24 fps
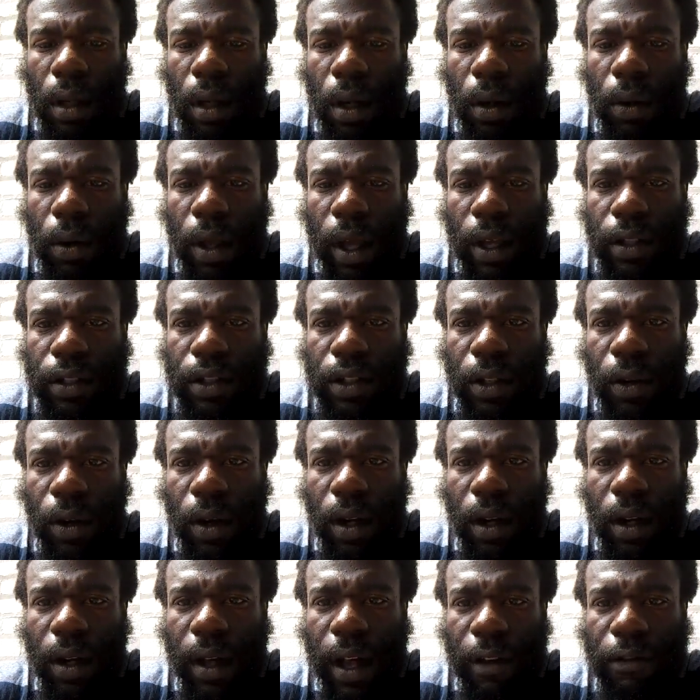Okay, so
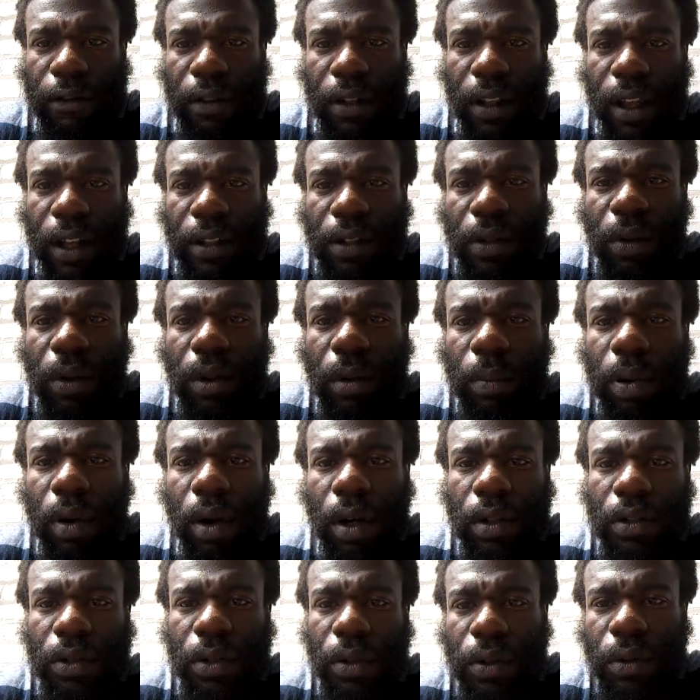I feel like doing a
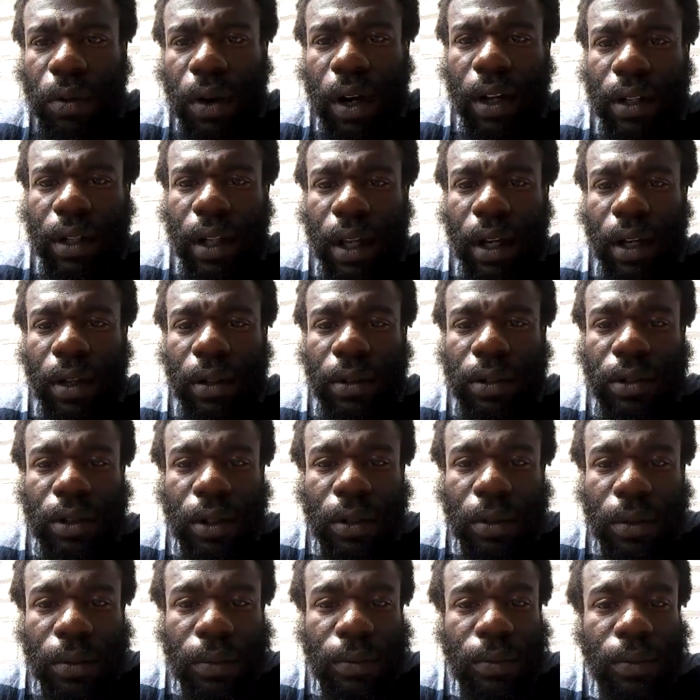part two right now,
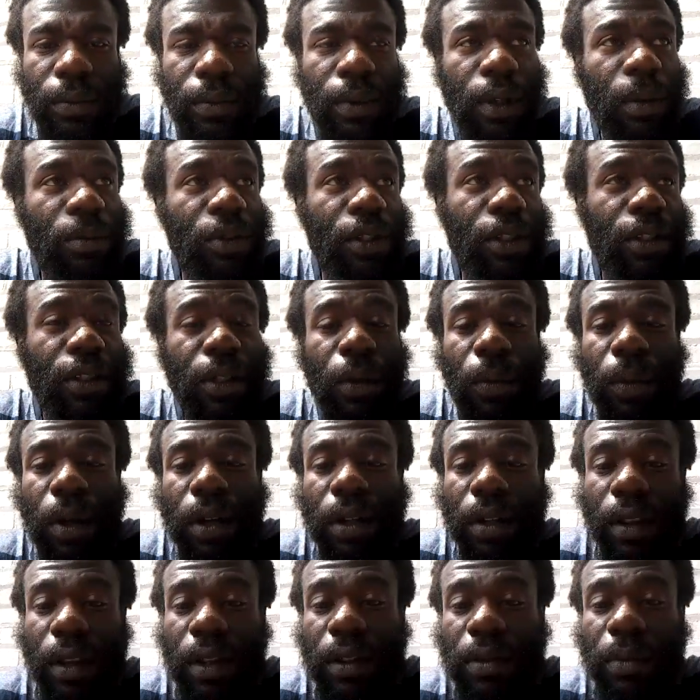so I'm just in one
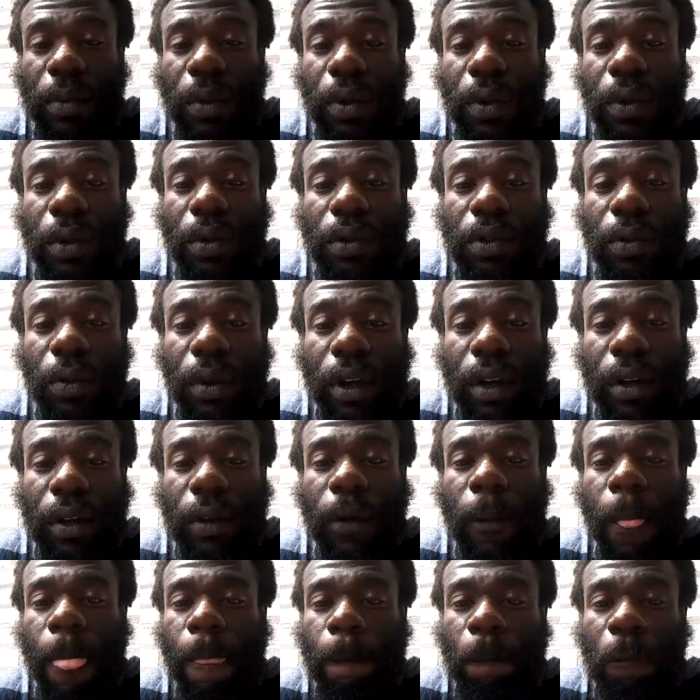of these moods where
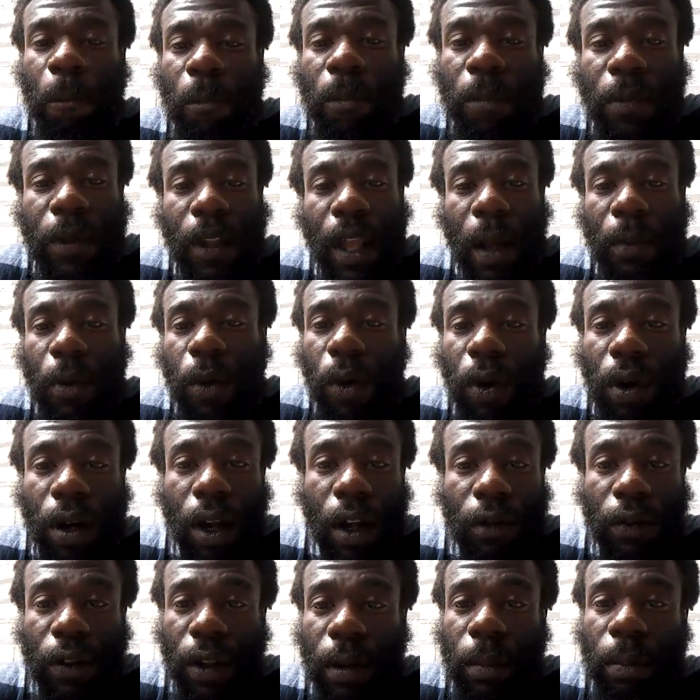I'm going
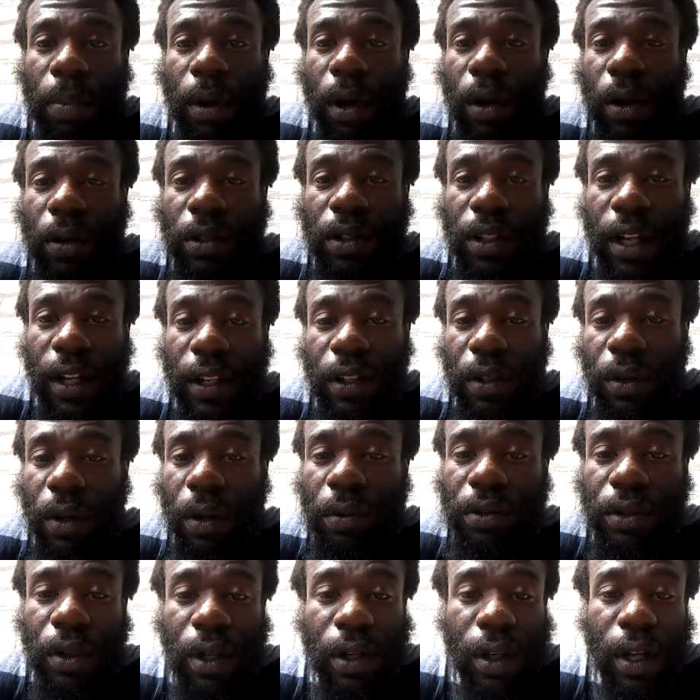off impulse. I didn't know
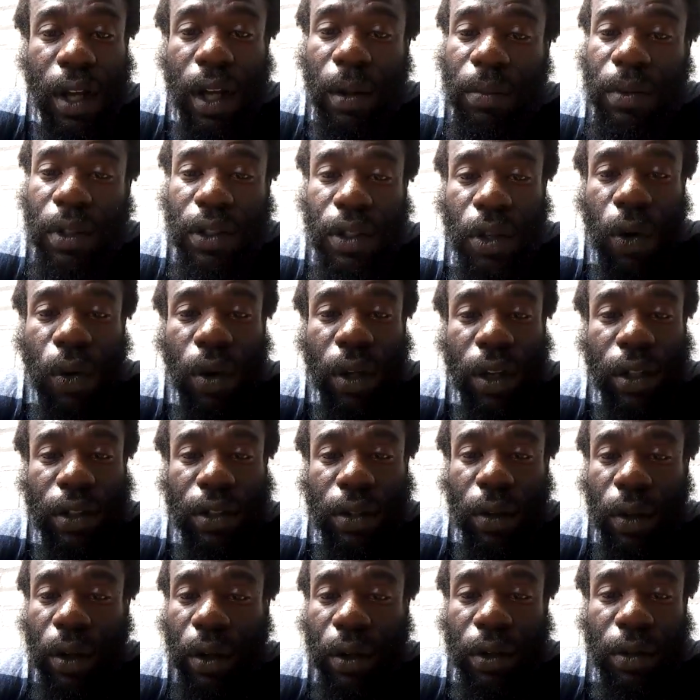it was going to come this quick,
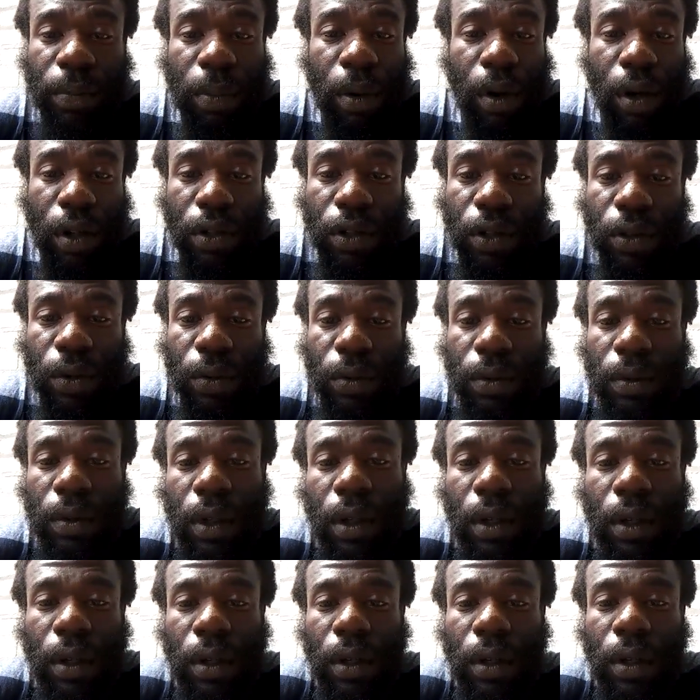so here's part two
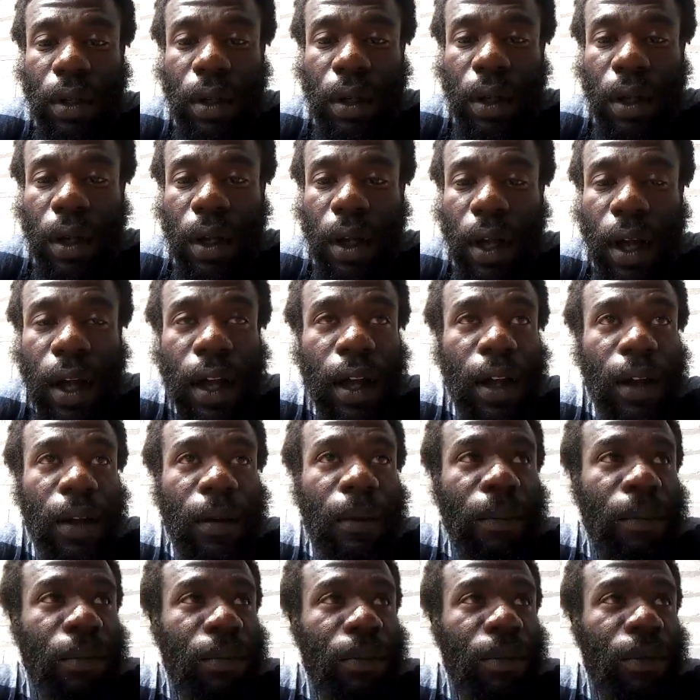
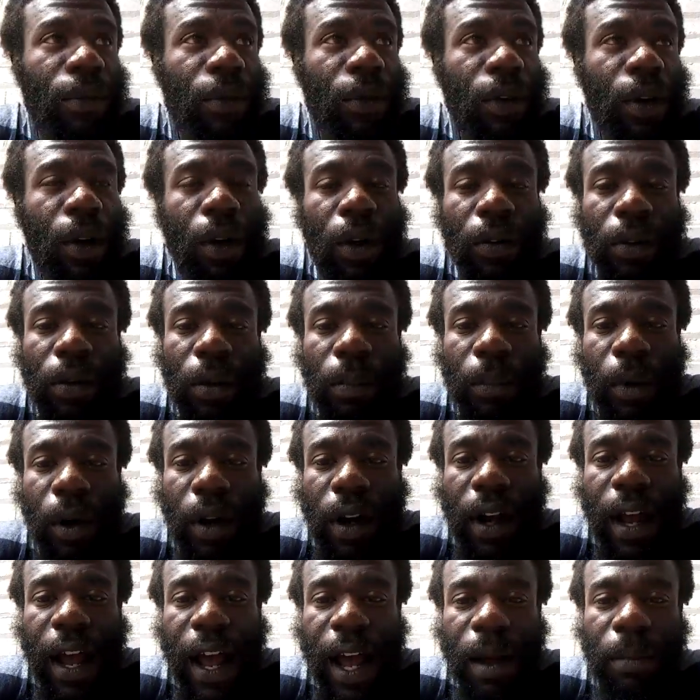on the
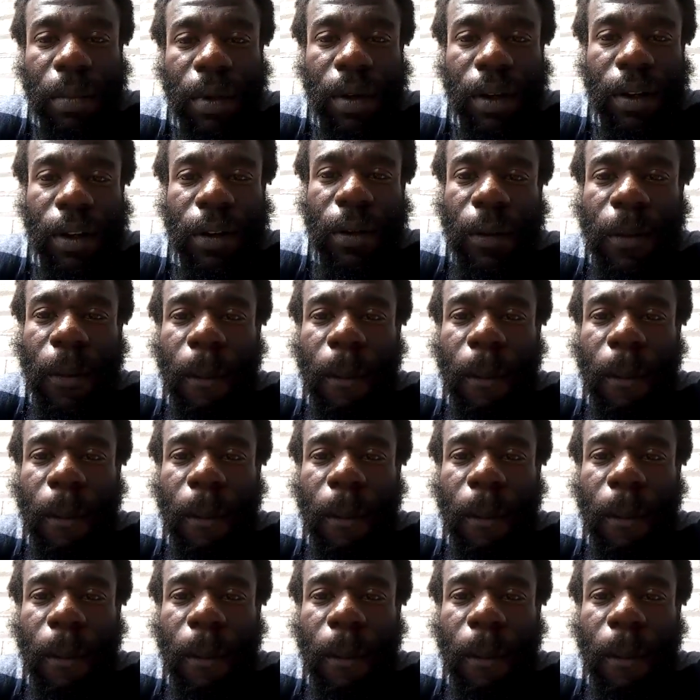Merkaba.